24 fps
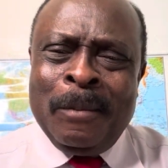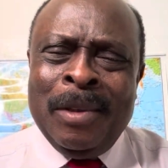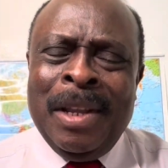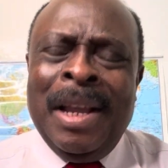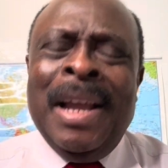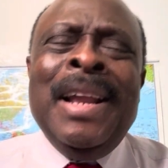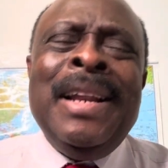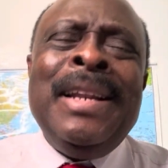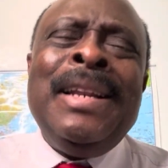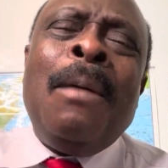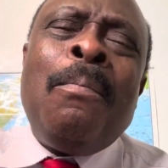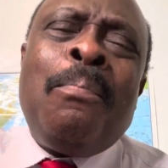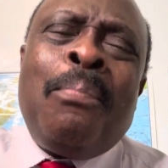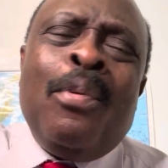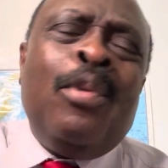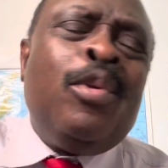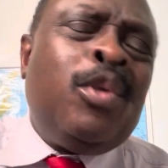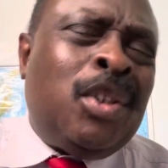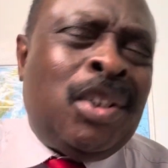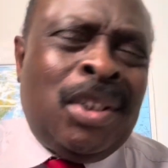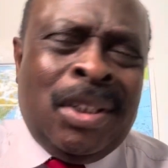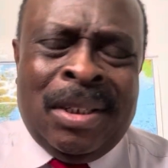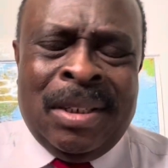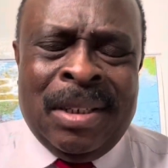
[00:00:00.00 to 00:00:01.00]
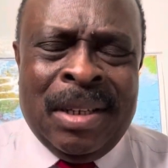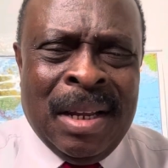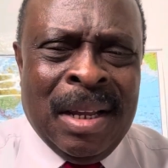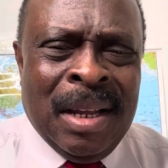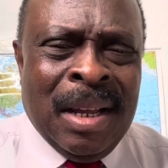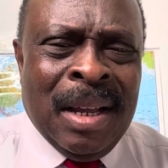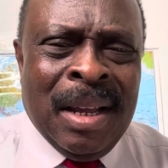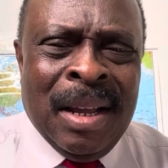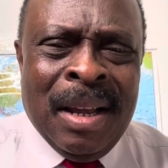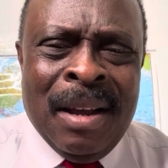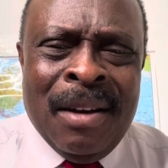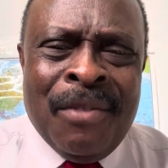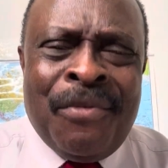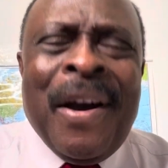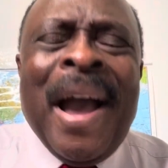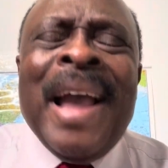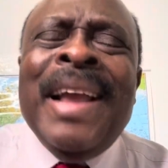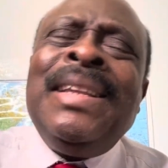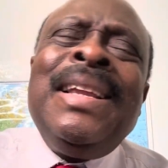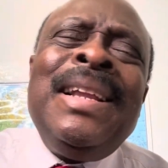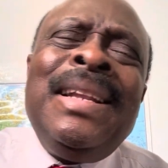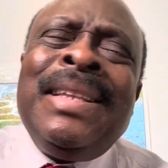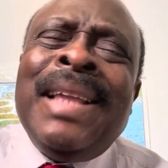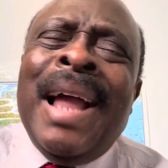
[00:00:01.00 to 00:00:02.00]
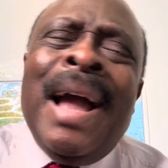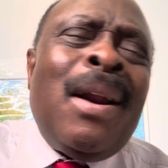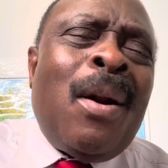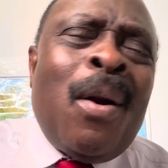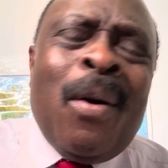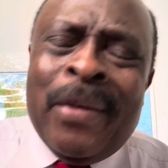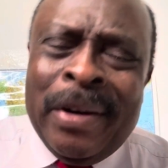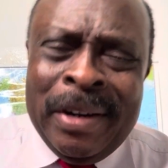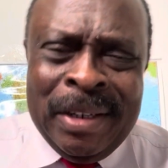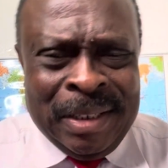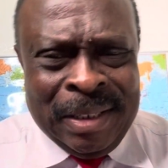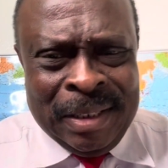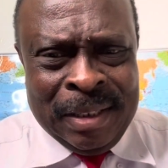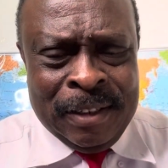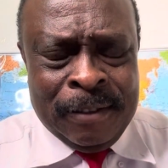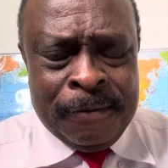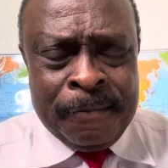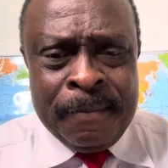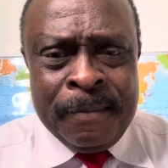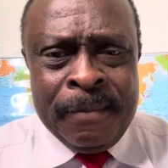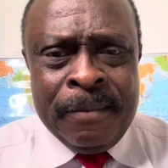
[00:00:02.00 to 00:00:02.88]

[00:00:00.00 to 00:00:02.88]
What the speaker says: in the bush, fighting terrorists.